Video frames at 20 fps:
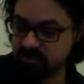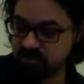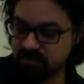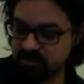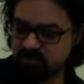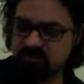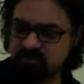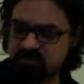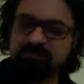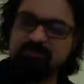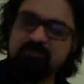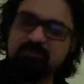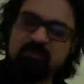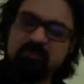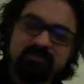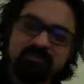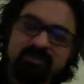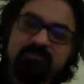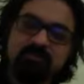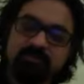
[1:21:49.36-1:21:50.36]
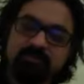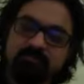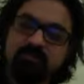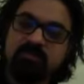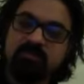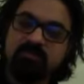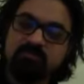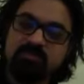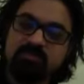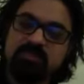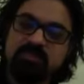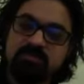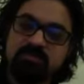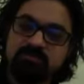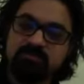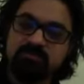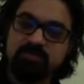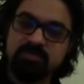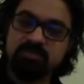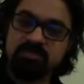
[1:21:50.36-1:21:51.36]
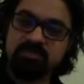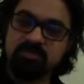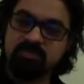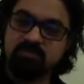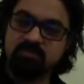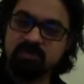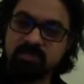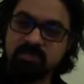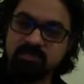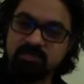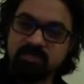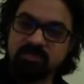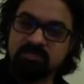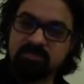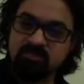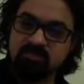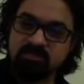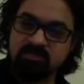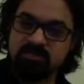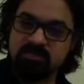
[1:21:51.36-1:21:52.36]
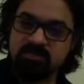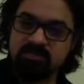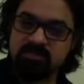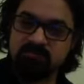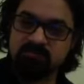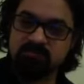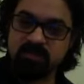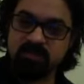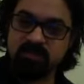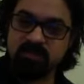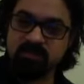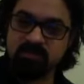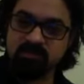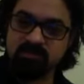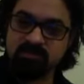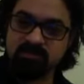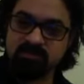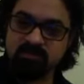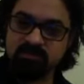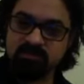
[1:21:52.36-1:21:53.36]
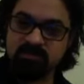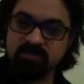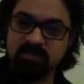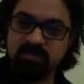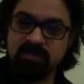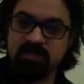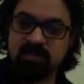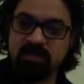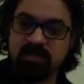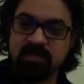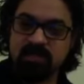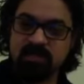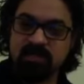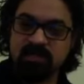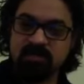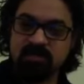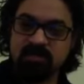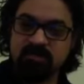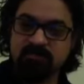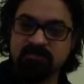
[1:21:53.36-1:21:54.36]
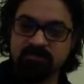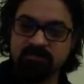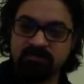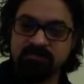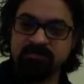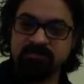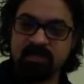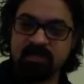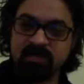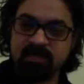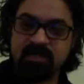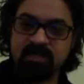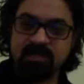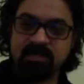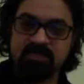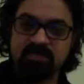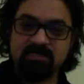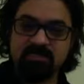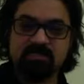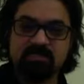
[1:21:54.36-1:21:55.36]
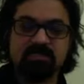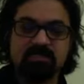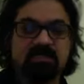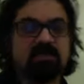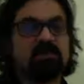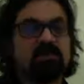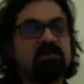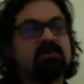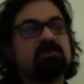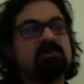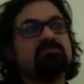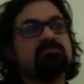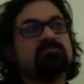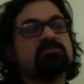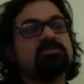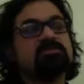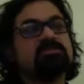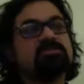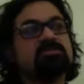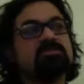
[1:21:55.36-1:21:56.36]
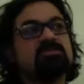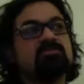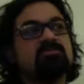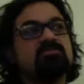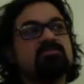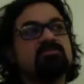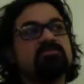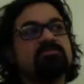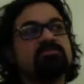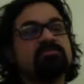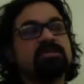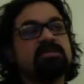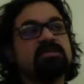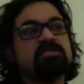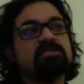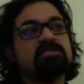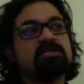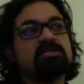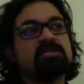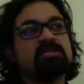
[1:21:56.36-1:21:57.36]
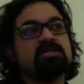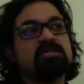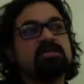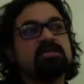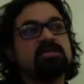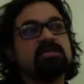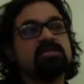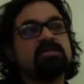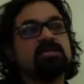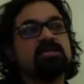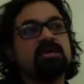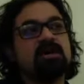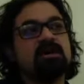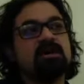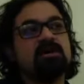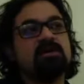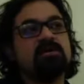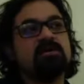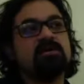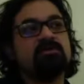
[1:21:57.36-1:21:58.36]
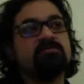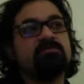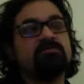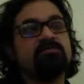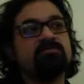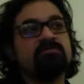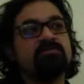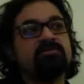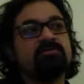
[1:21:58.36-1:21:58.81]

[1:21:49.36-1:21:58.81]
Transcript: Not that not that my father isn't, but you know that that's not his sort of go-to. Um, and um, so basically, um,